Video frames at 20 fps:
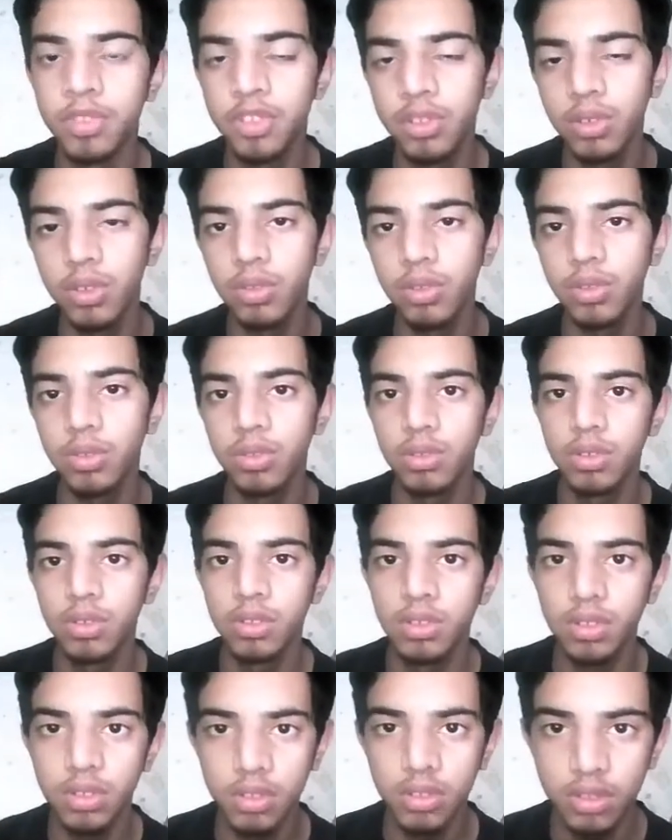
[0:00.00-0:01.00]
So
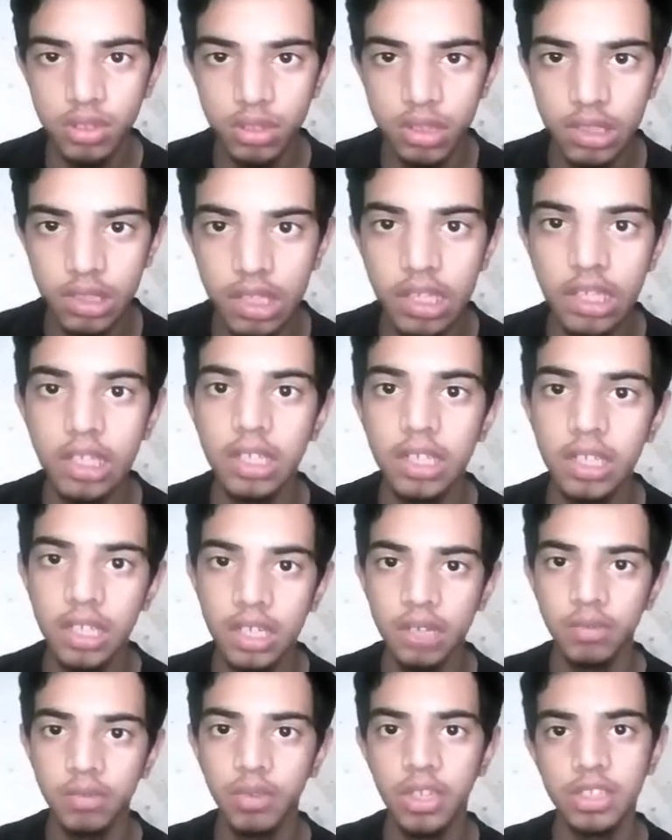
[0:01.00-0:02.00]
in
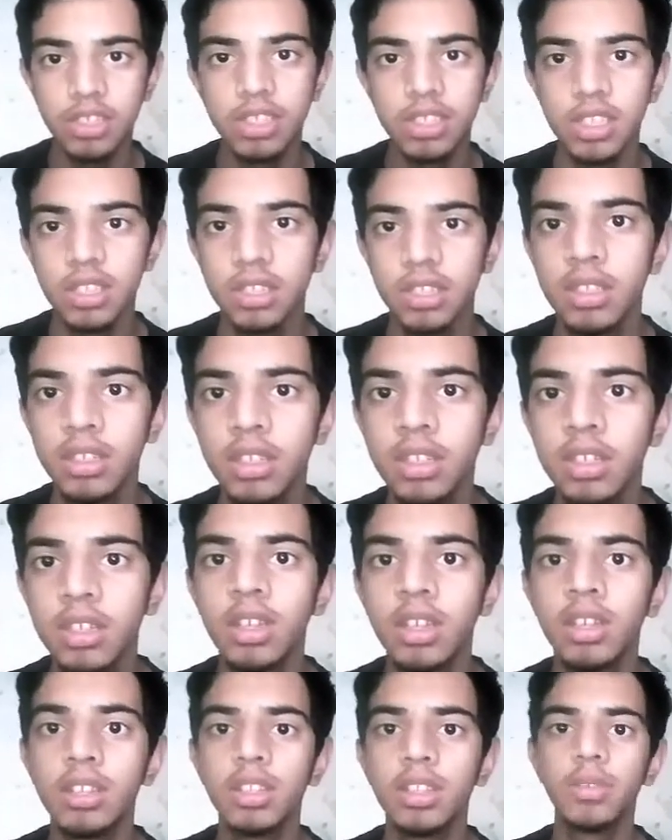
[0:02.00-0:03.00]
investing,
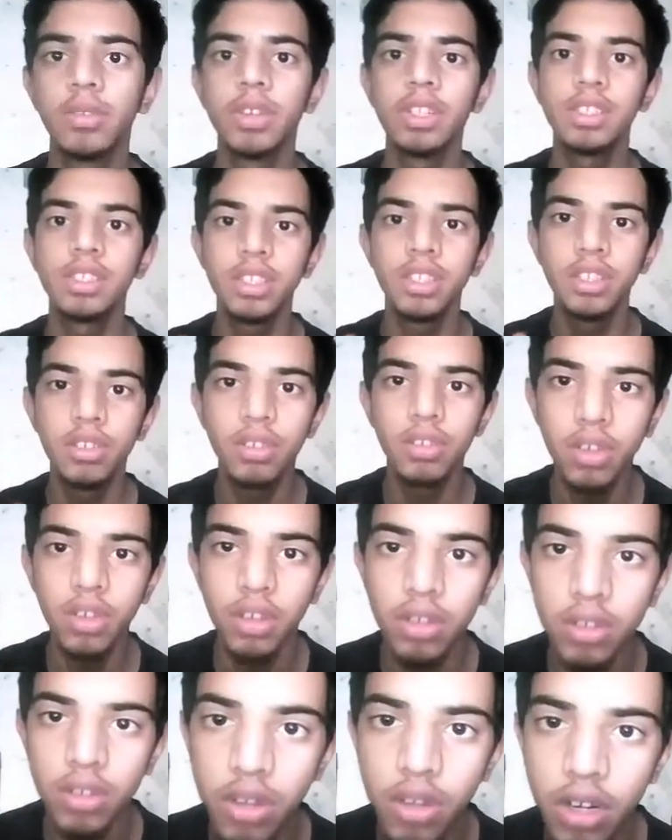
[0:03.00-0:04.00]
the first thing you
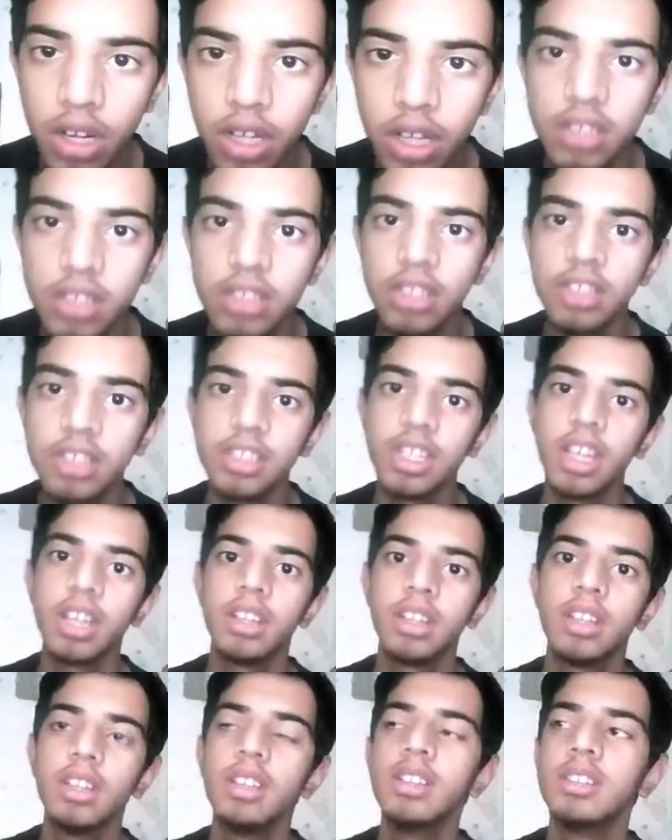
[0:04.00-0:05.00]
gotta
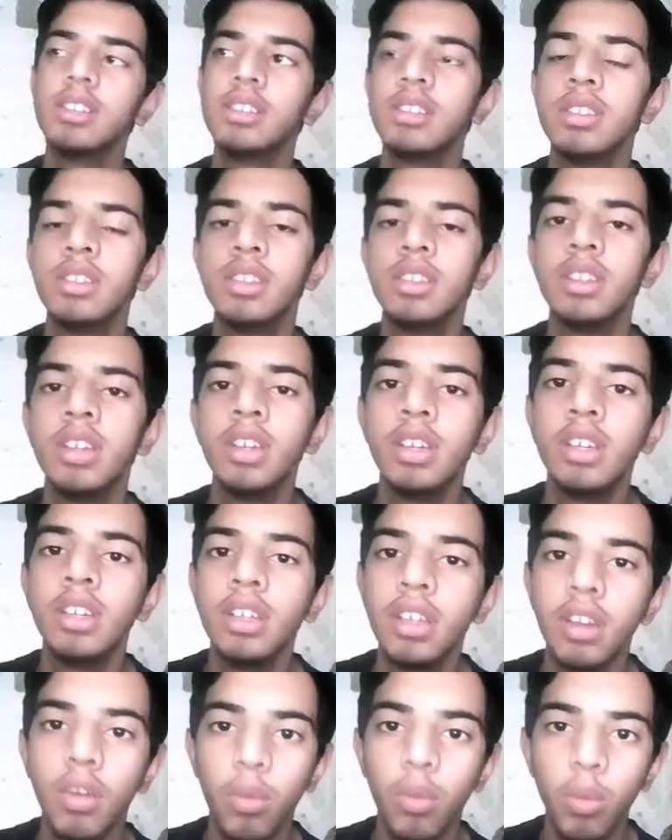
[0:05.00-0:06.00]
understand is
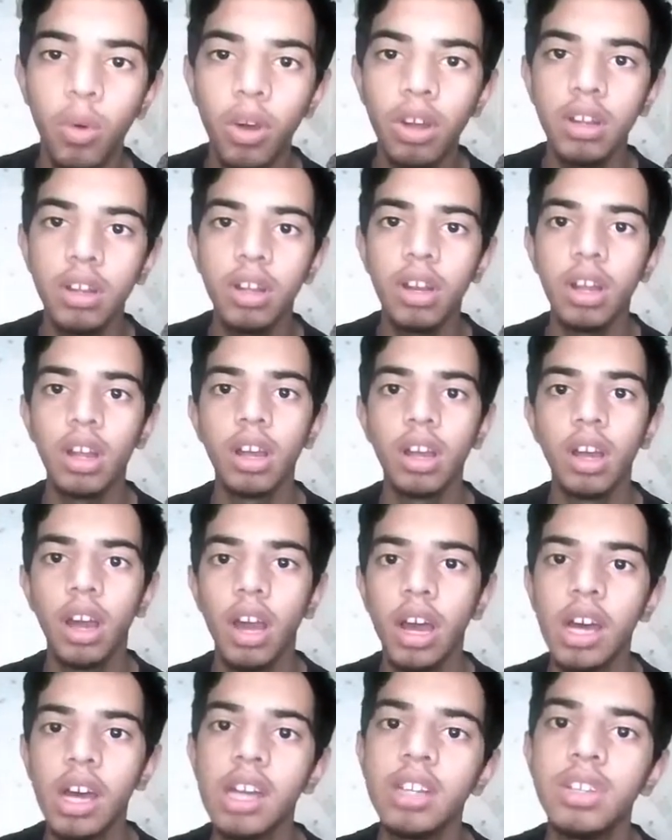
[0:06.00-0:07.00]
what
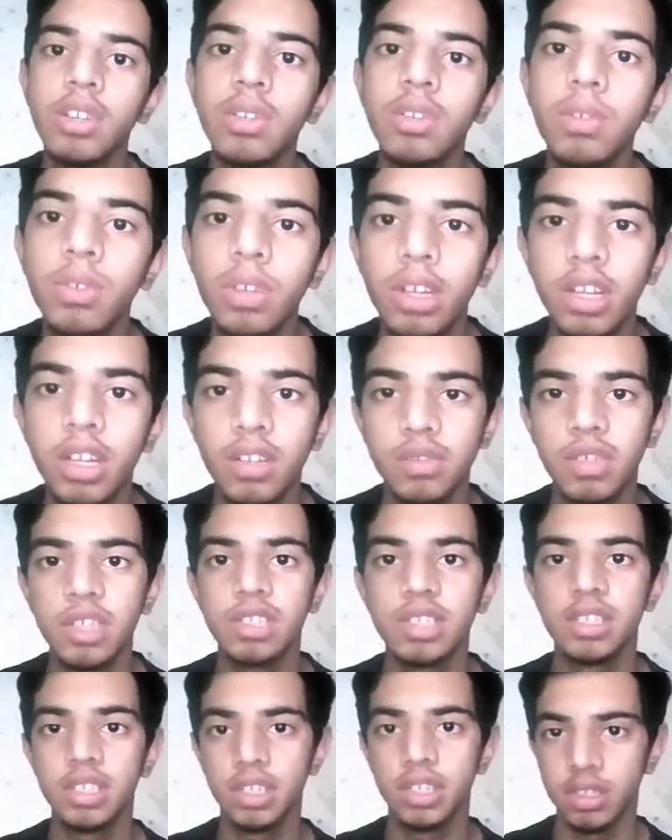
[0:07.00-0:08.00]
are you
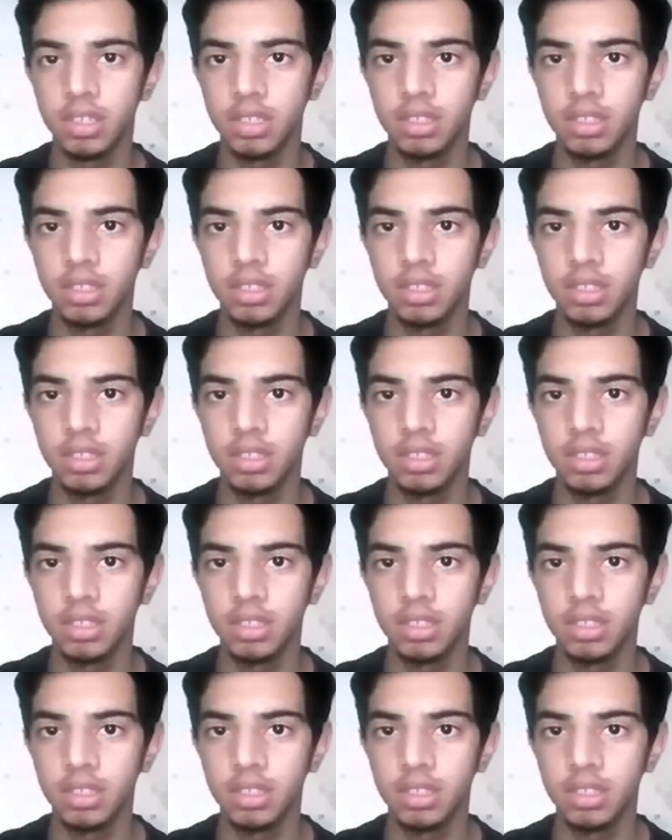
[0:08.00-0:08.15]
investing